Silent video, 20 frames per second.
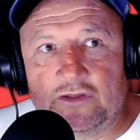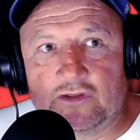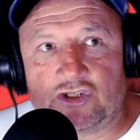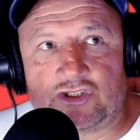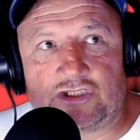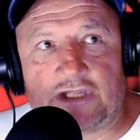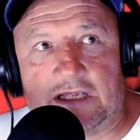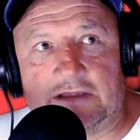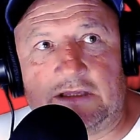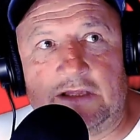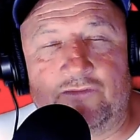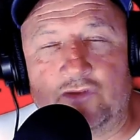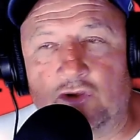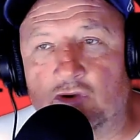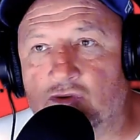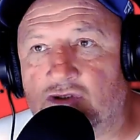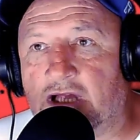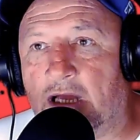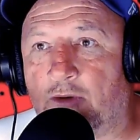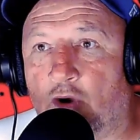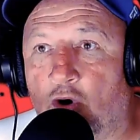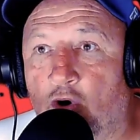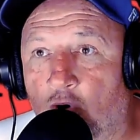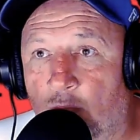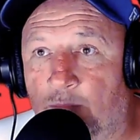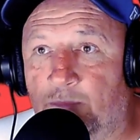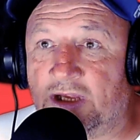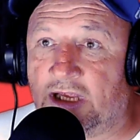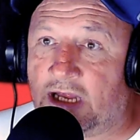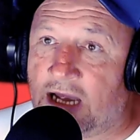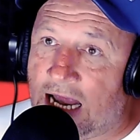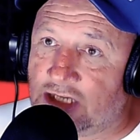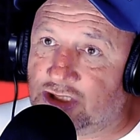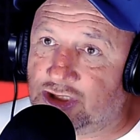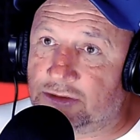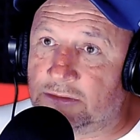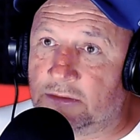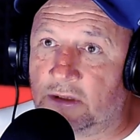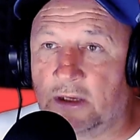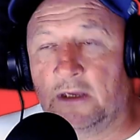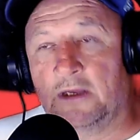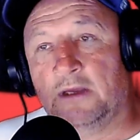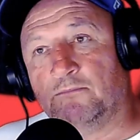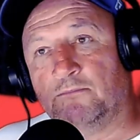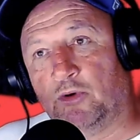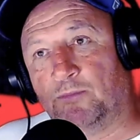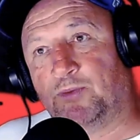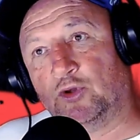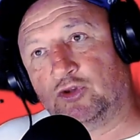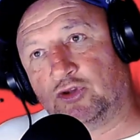It's just that they've use that chord progression, but yeah.